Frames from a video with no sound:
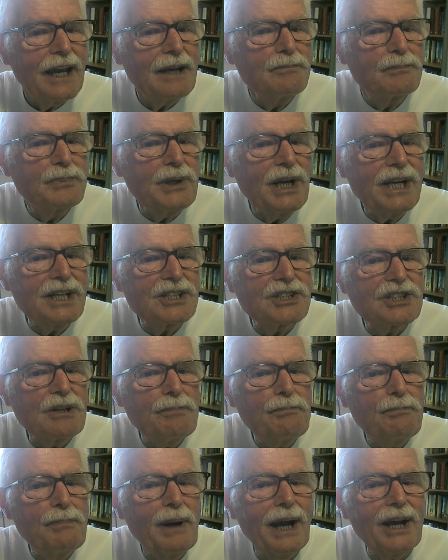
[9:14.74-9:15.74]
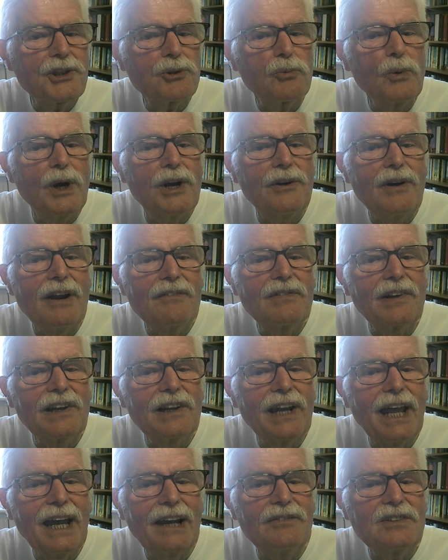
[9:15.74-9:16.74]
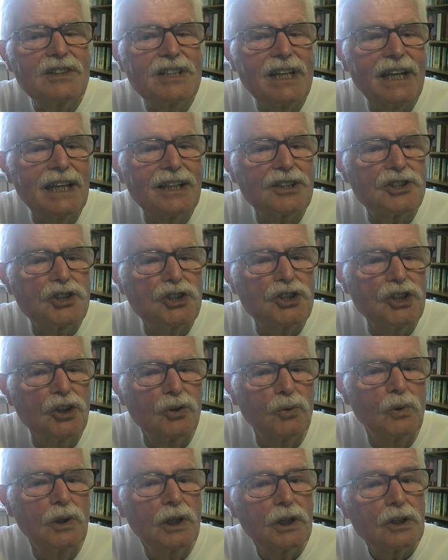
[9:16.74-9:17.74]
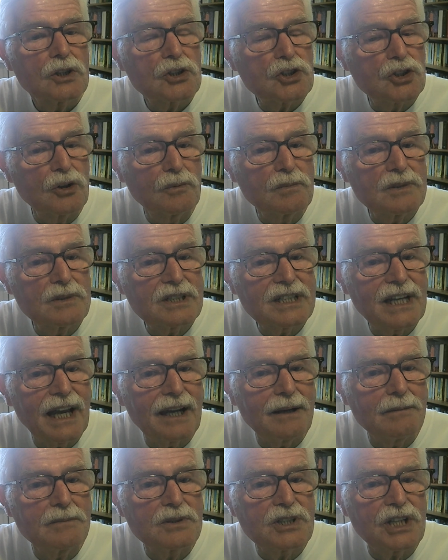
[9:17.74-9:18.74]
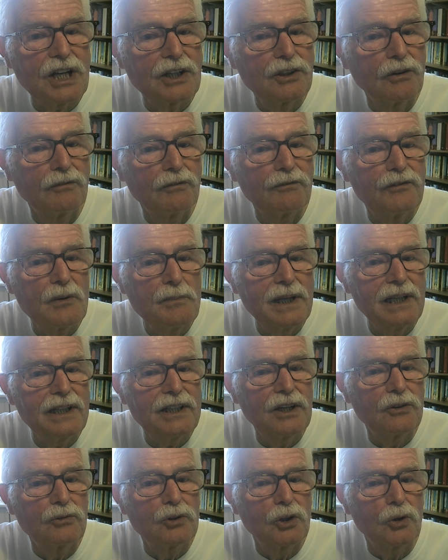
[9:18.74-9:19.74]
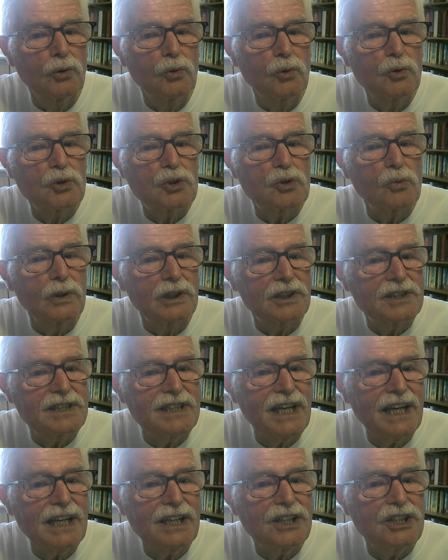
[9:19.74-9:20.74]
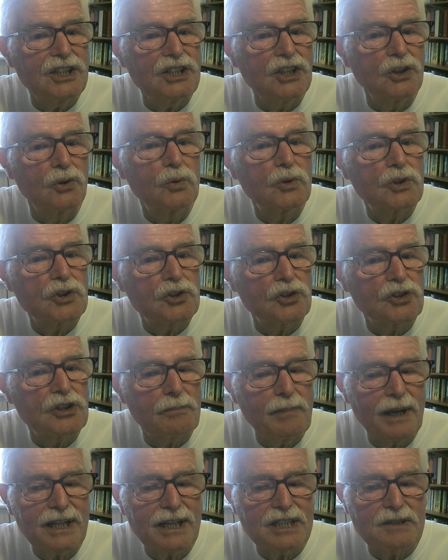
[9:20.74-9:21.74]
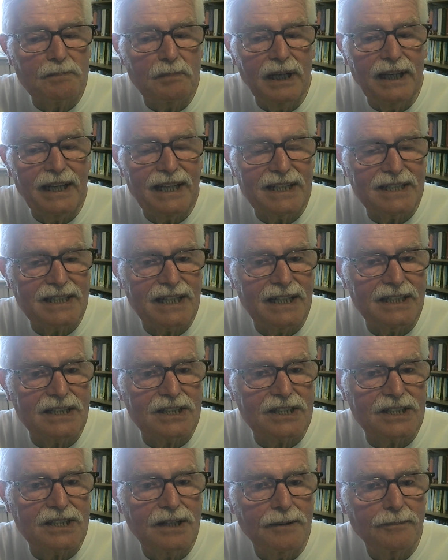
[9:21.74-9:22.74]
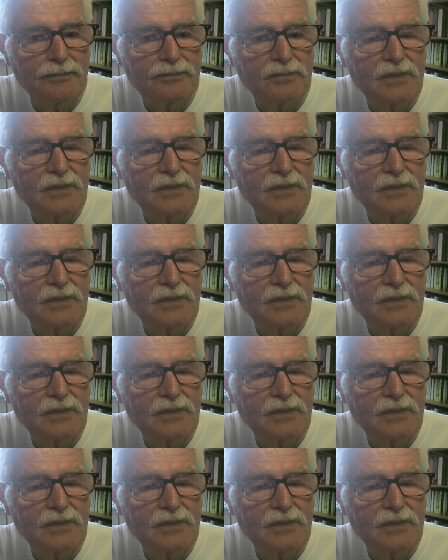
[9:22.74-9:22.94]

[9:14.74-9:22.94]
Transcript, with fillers: Embrace the path wherever life takes you. Sometimes an unfamiliar route will take you to the best places.